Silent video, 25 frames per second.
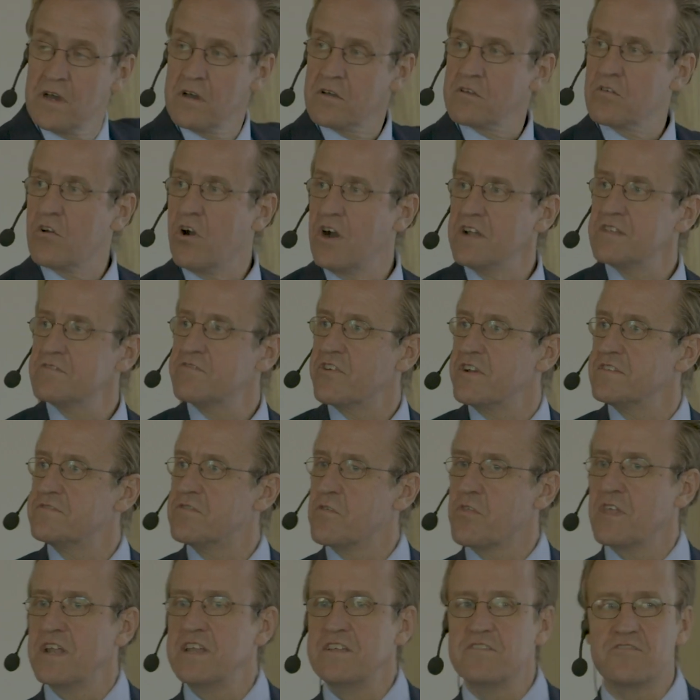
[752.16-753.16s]
now, in contrast
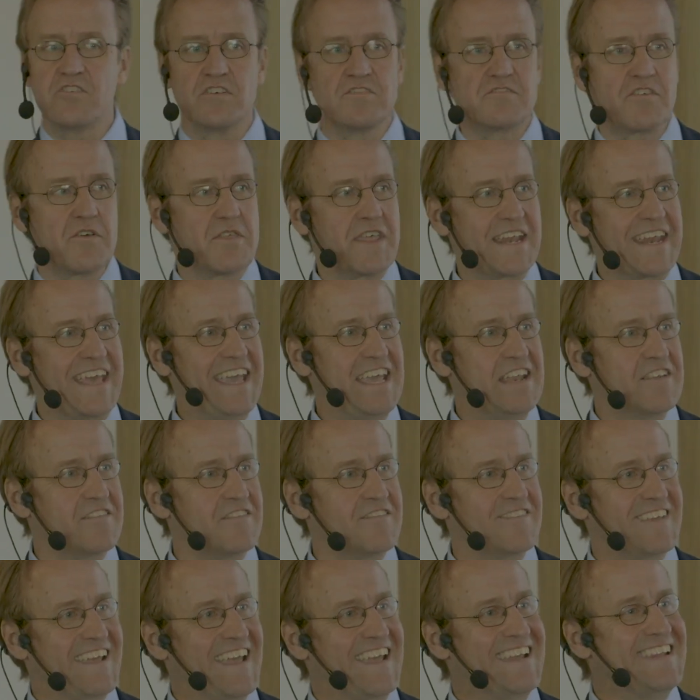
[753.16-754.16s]
to the literature, that
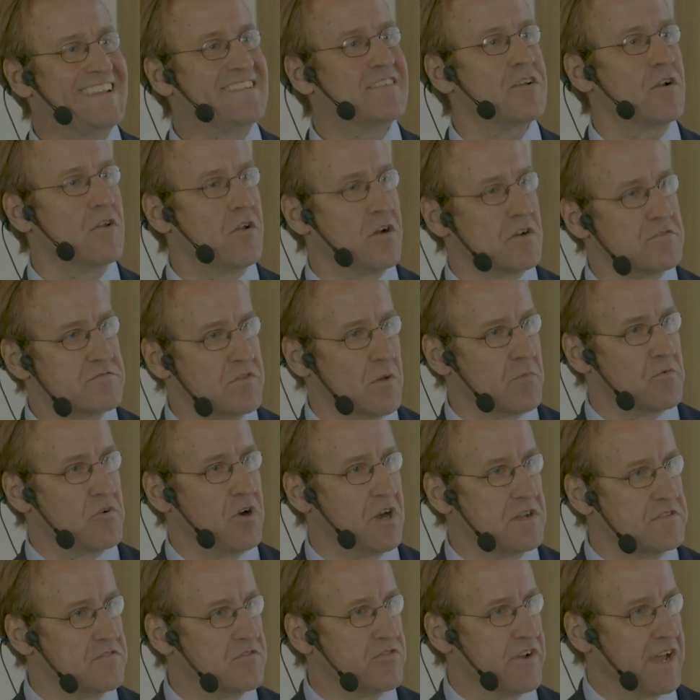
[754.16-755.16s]
agents enter long-term
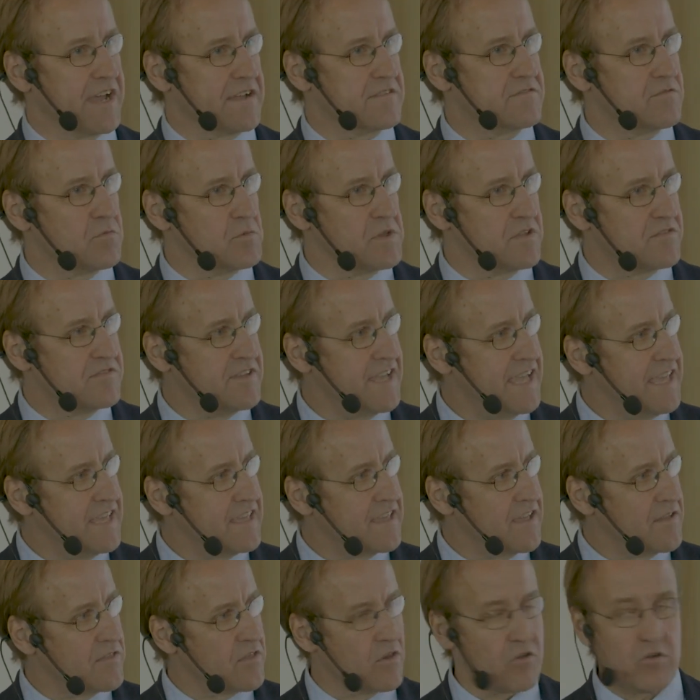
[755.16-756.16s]
contracts. So we are
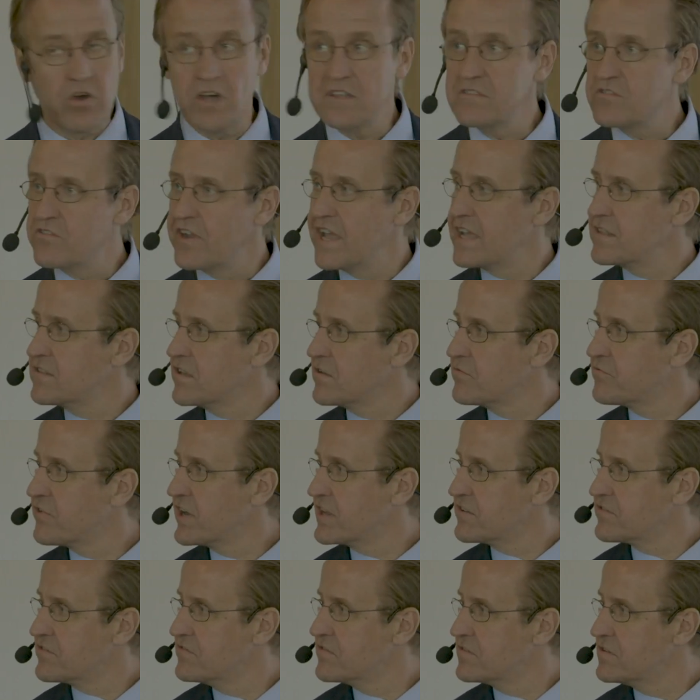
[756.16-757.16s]
taking the contracting
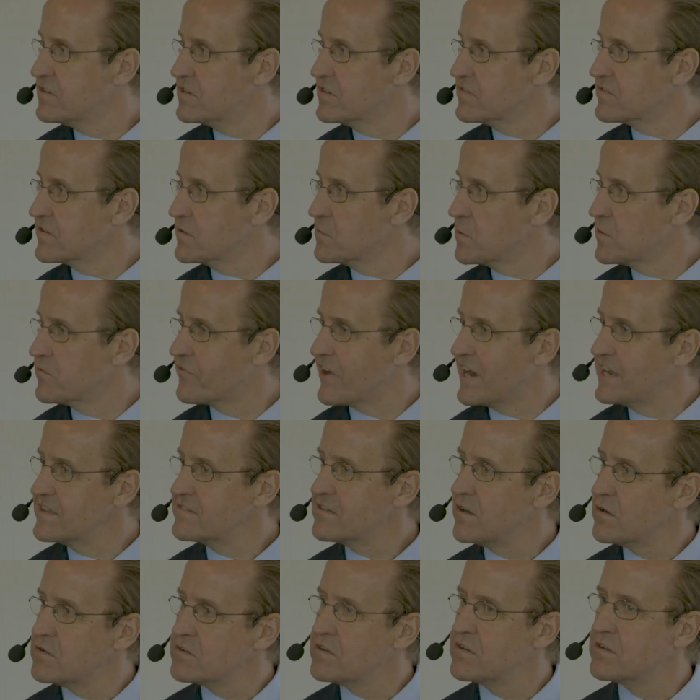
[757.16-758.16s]
friction seriously. We
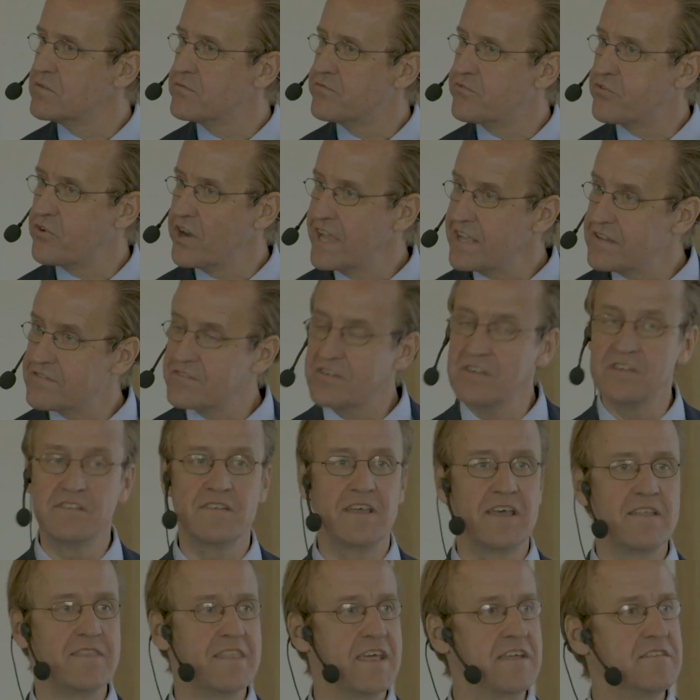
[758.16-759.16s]
write down a
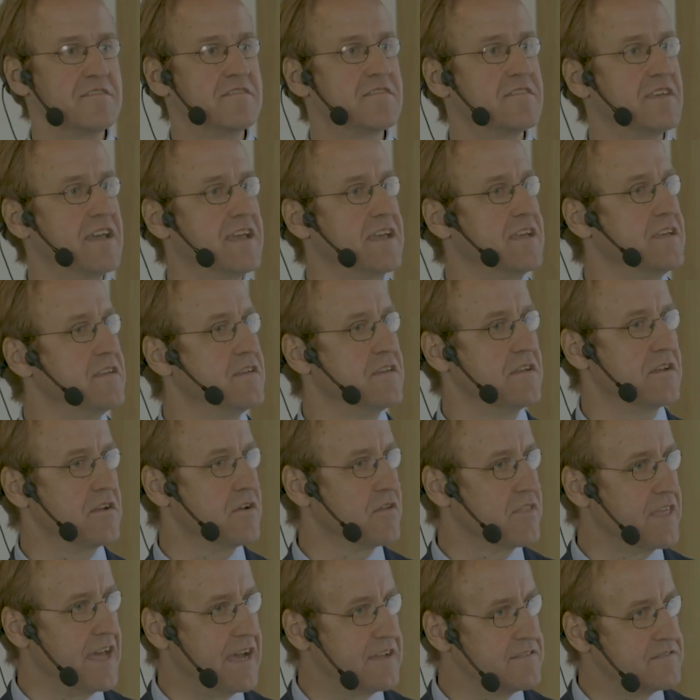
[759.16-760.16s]
friction and then say,
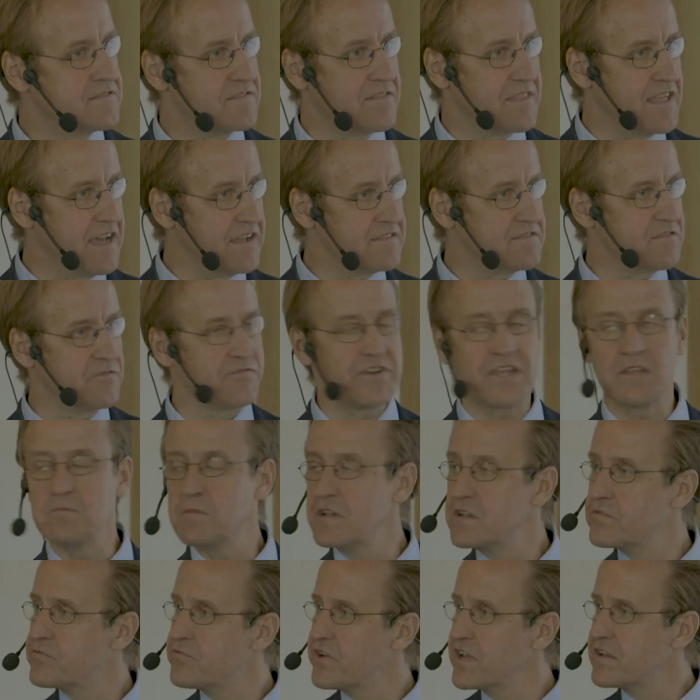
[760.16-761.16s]
that's a
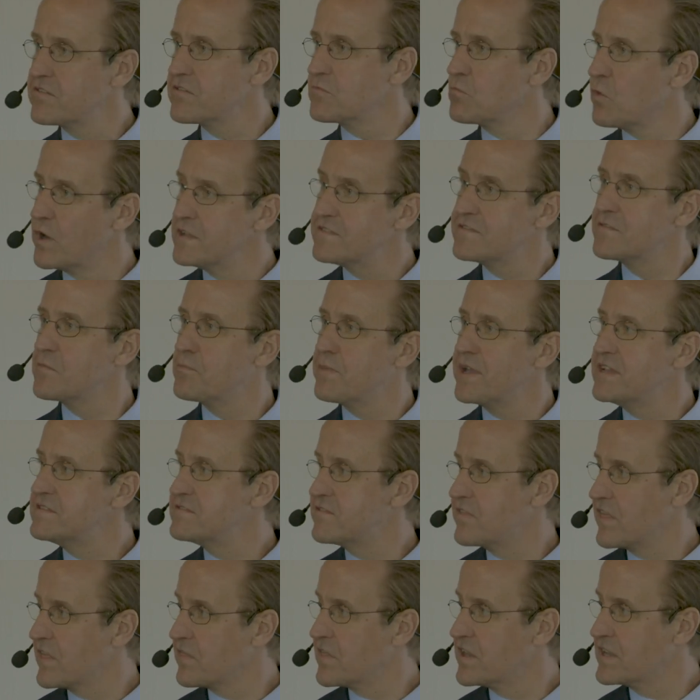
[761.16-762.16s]
fundamental friction. What's the
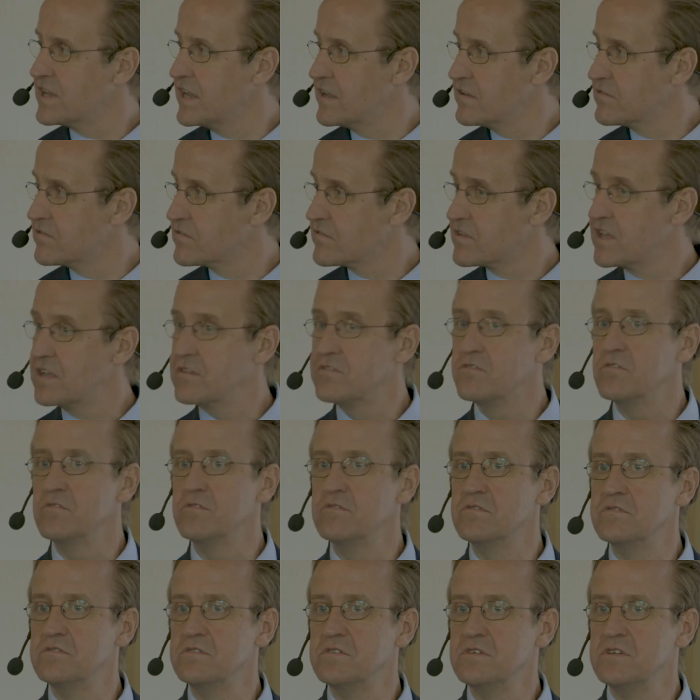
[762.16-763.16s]
best thing that agents can
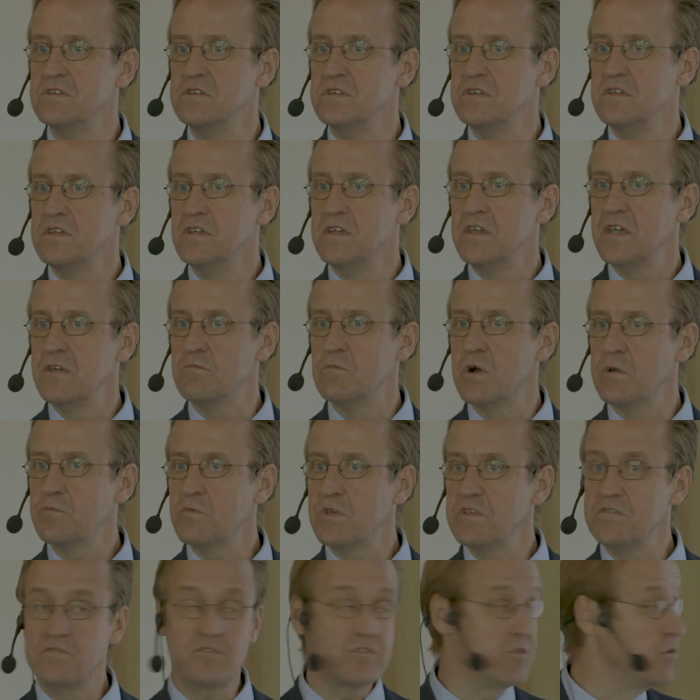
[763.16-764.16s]
do? And
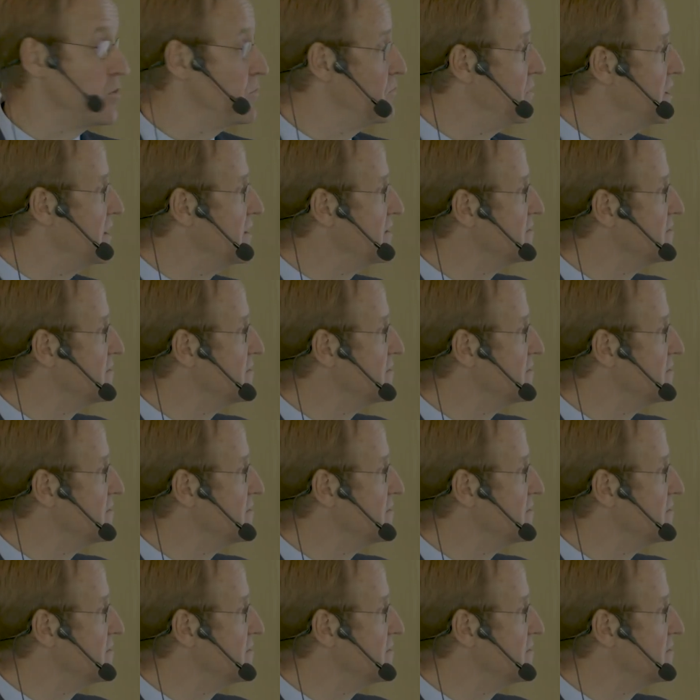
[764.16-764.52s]
what we assume